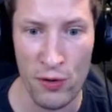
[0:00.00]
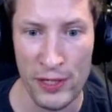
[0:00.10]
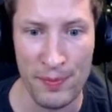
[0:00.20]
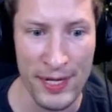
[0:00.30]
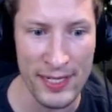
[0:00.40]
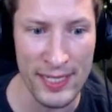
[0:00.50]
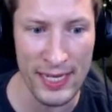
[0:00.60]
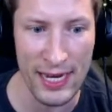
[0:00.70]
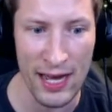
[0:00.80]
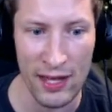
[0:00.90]
which means
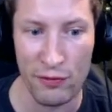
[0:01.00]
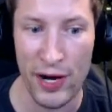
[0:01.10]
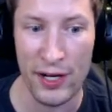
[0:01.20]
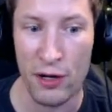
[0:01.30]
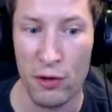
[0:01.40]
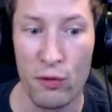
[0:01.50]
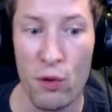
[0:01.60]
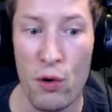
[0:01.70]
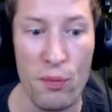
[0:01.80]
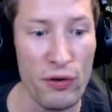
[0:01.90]
the reticle
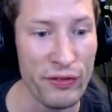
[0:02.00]
won't move